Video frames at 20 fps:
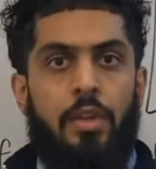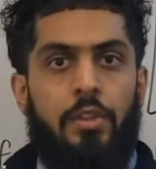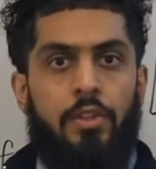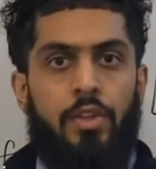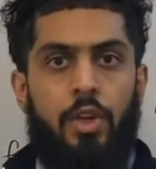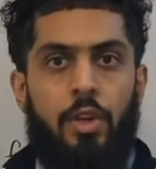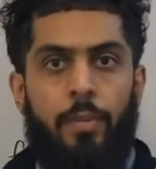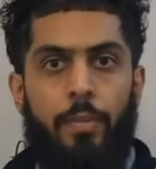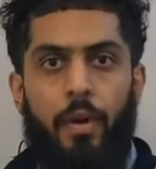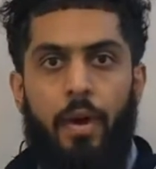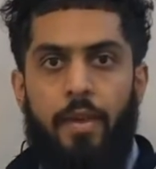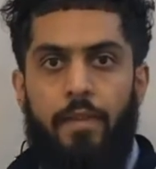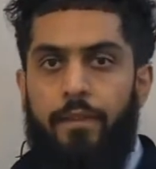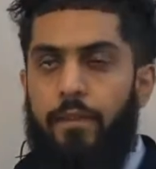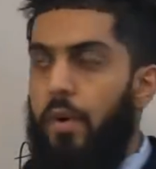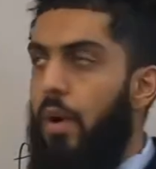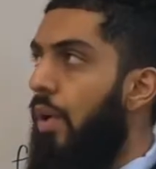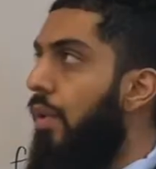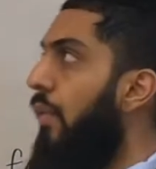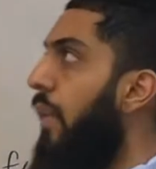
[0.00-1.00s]

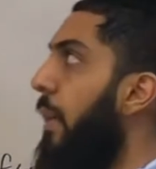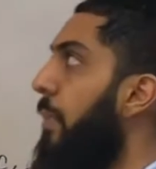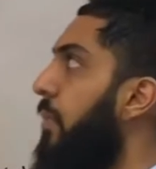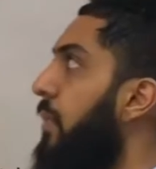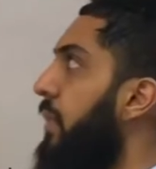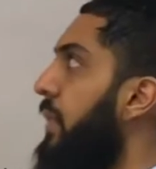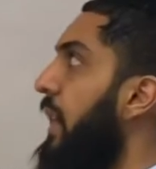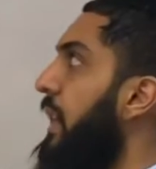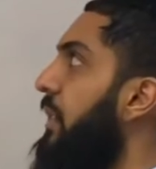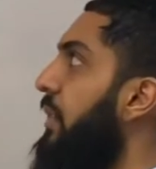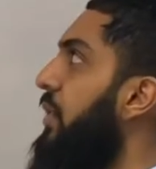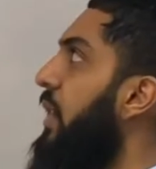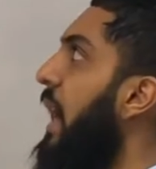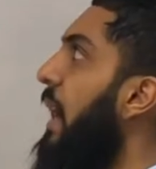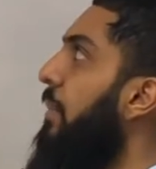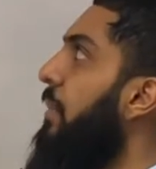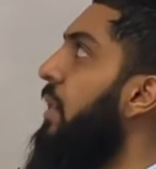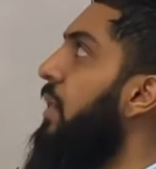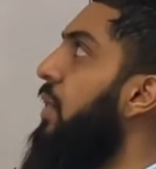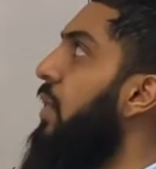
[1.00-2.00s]
2.4 represents
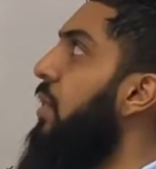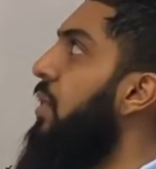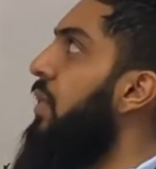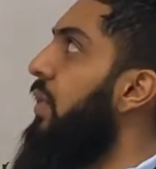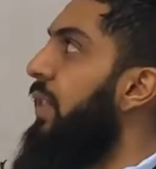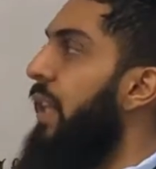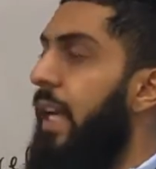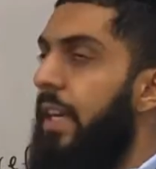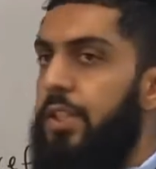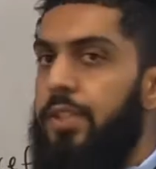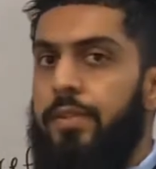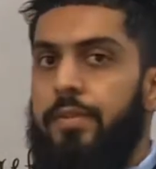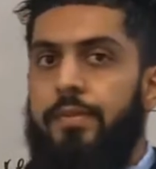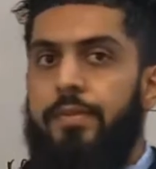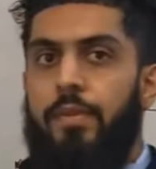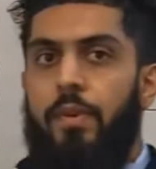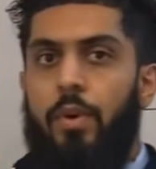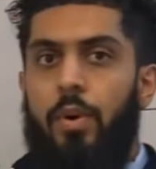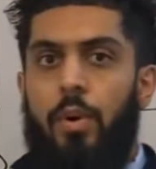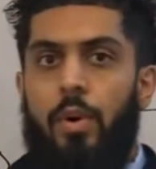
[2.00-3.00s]
Chapter 2, Section
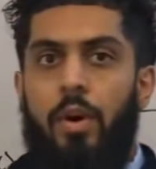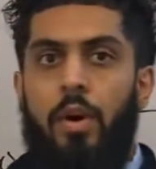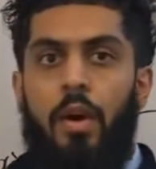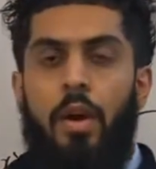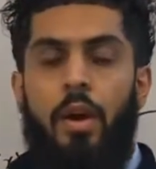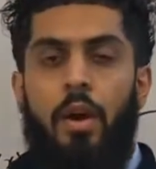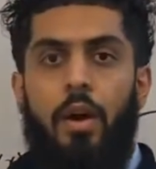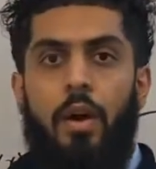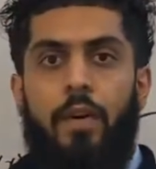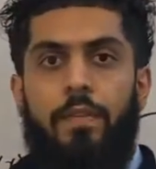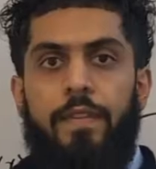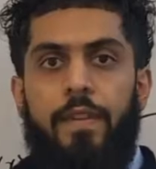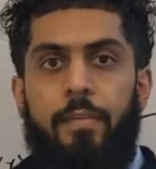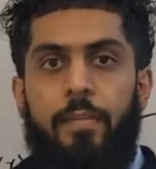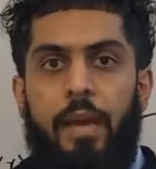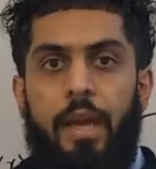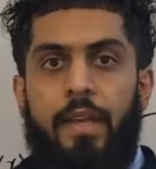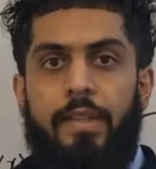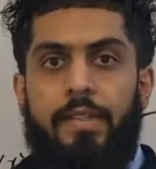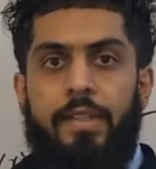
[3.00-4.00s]
4 of the
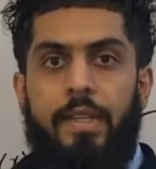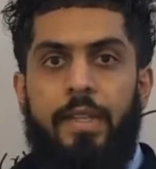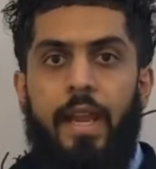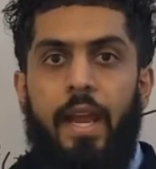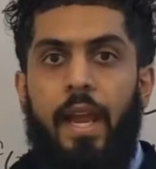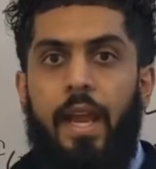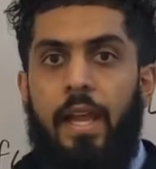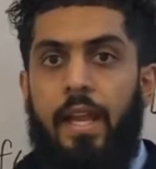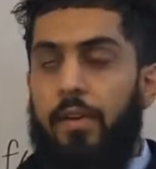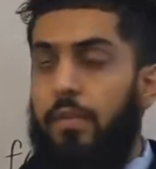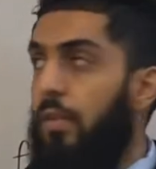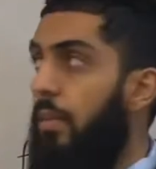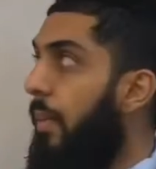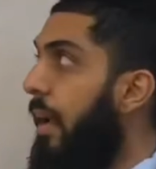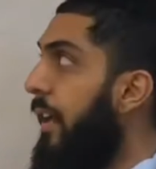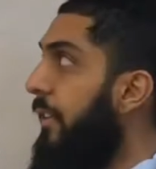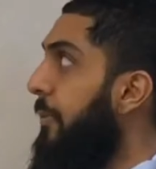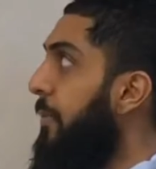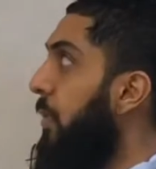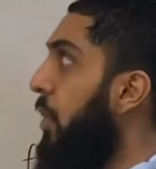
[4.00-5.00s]
Pearson A-Level
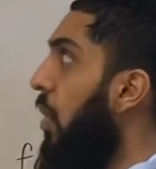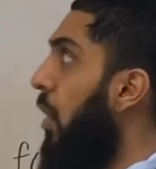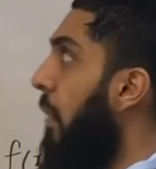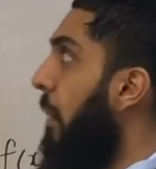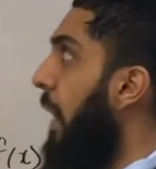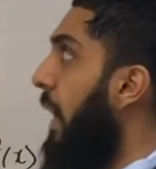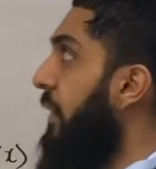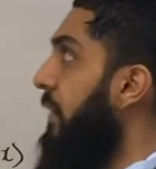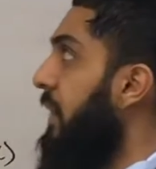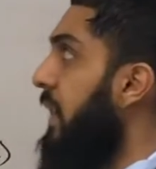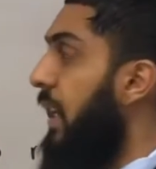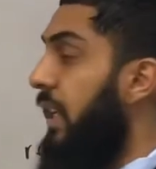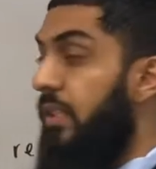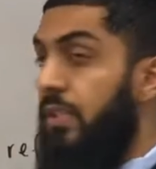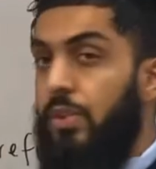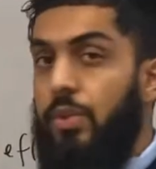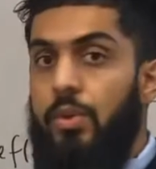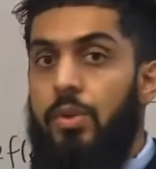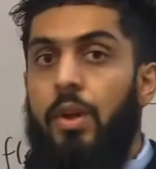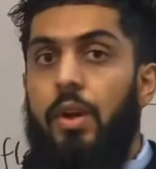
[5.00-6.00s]
Maths Pure Maths Year
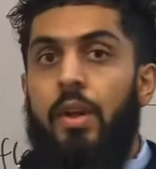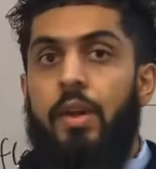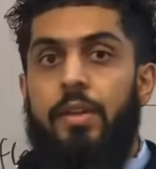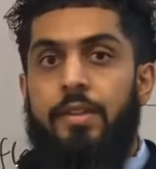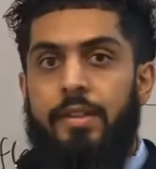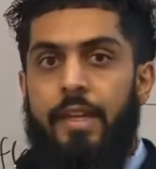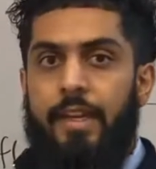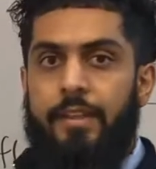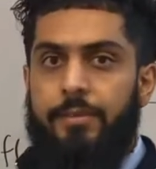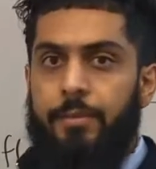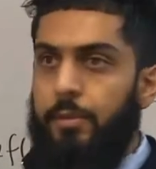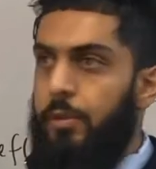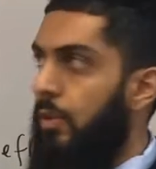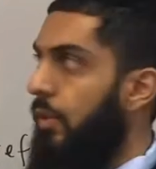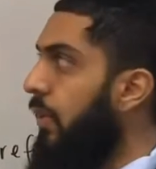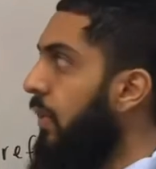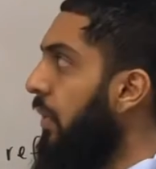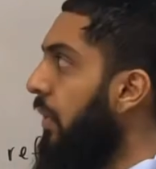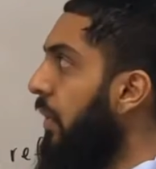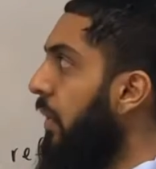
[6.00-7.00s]
2
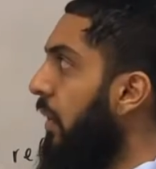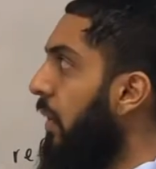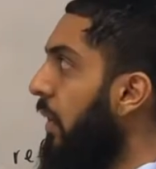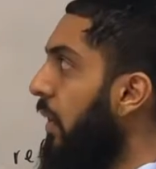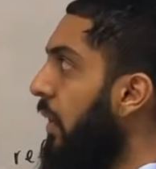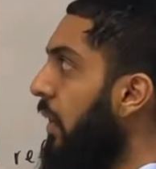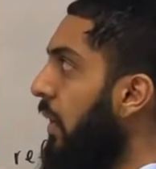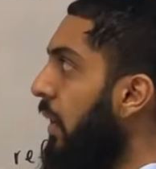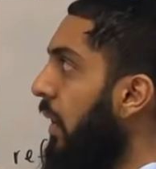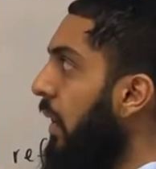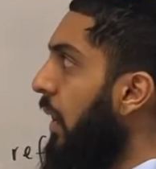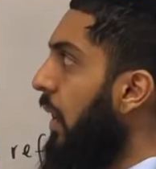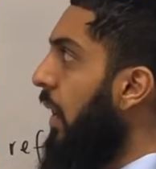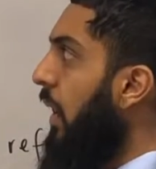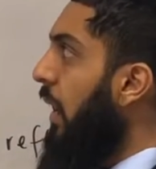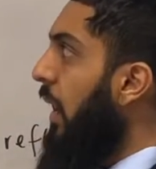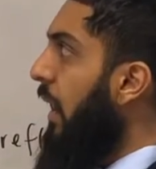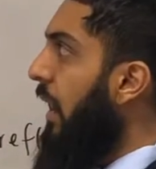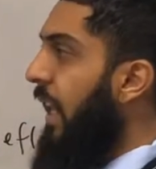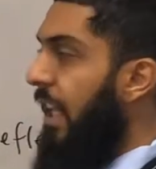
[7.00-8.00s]
textbook.
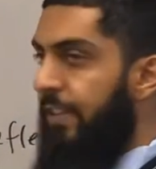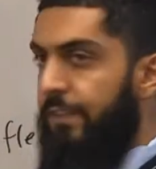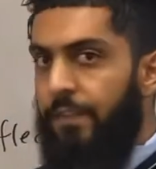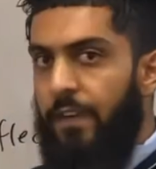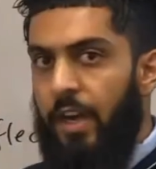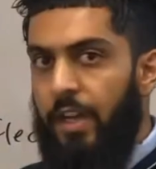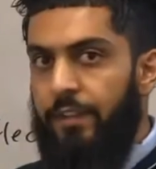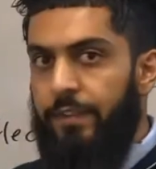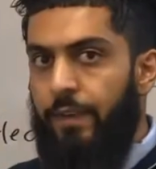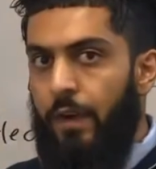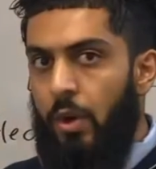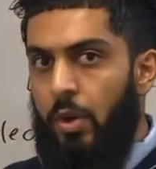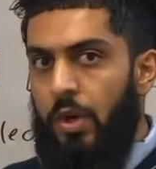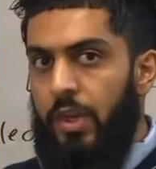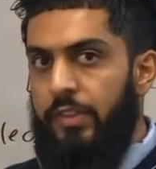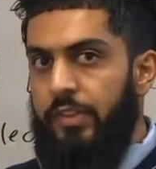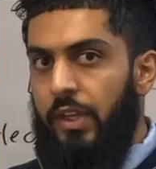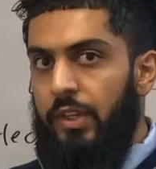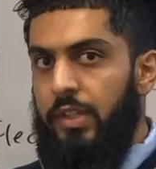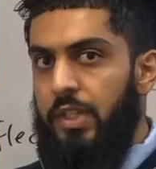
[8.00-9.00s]
Let's first
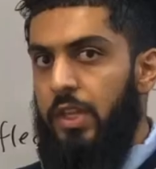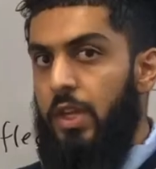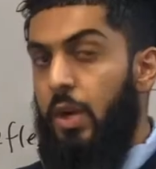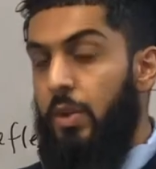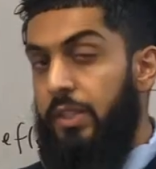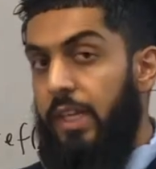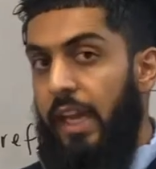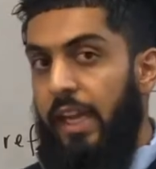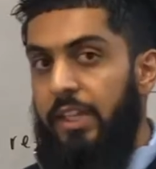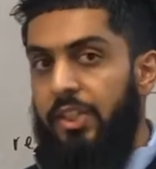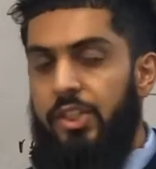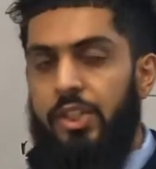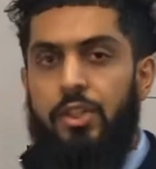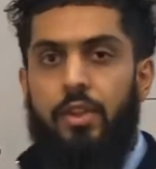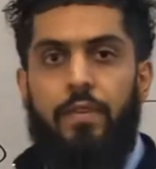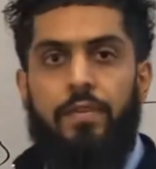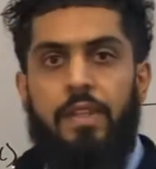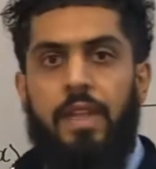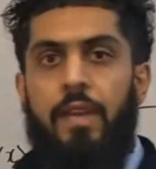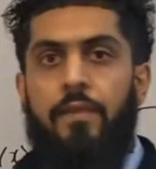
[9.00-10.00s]
focus on the
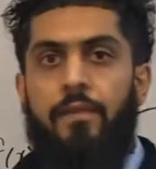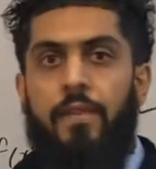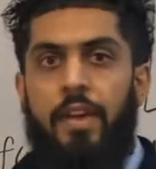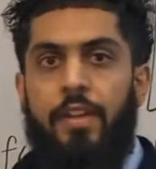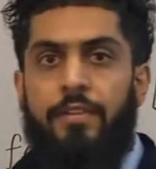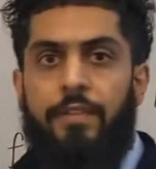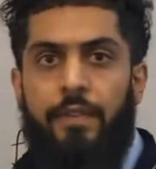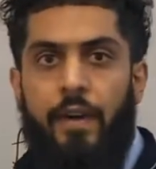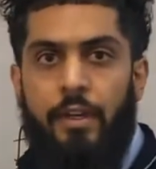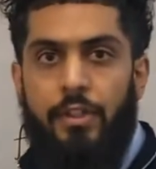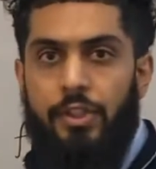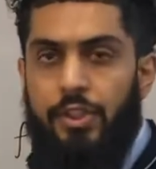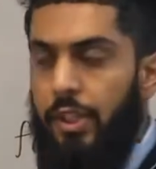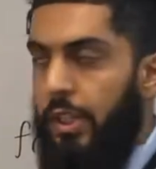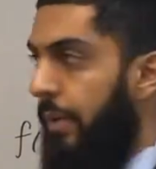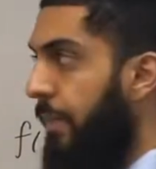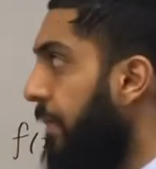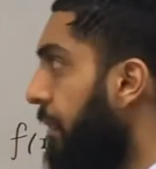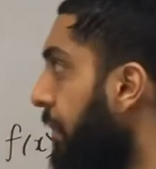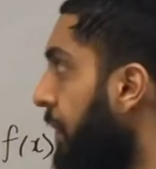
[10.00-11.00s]
notation of the inverse
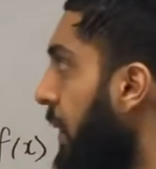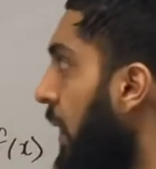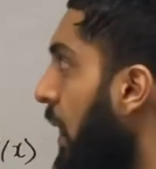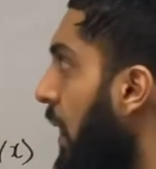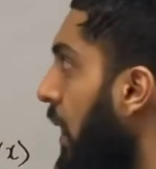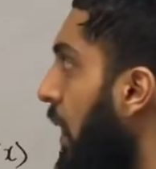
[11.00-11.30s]
function.